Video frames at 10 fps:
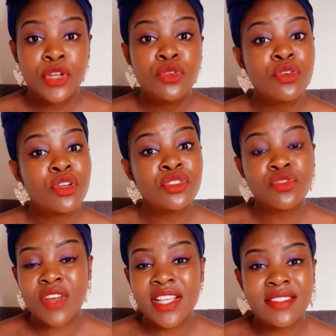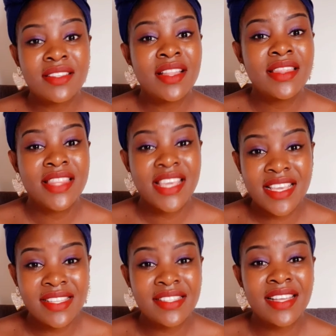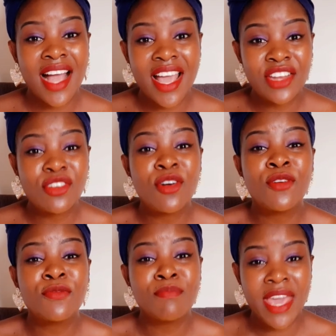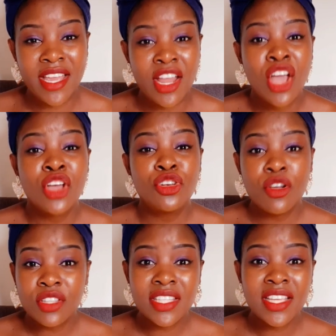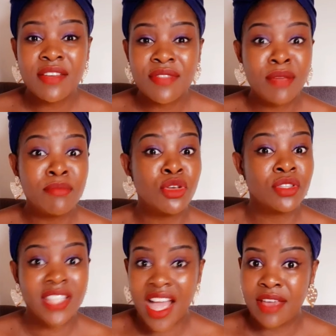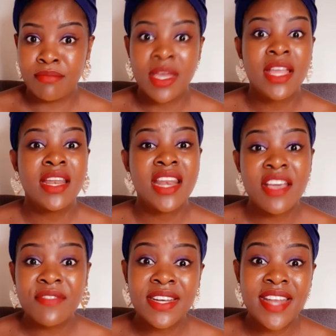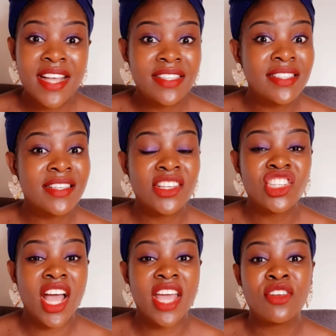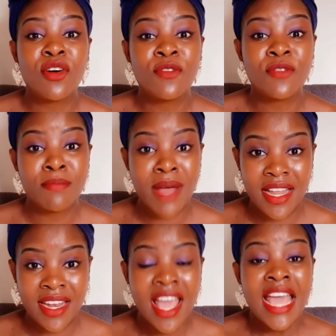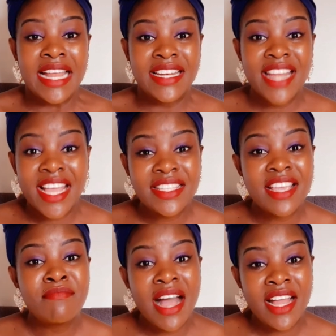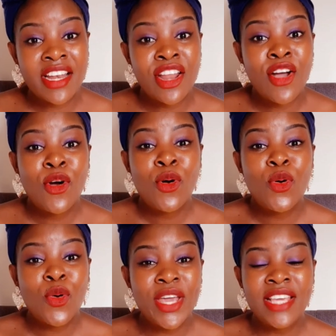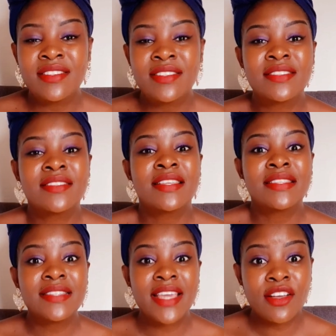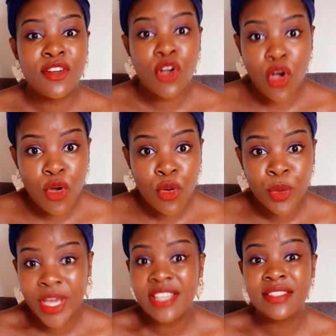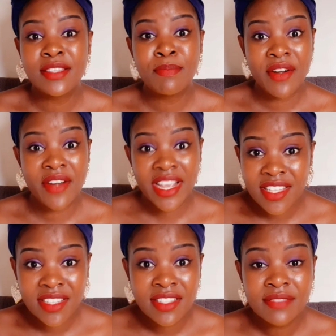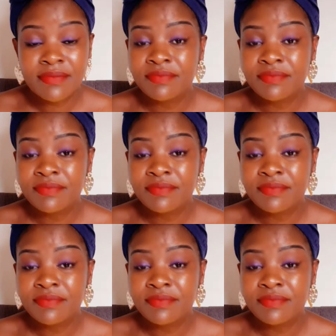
Do not trust these kind of men. Don't give them your time. Never date such kind of a man. Date a man who is single, he's separated.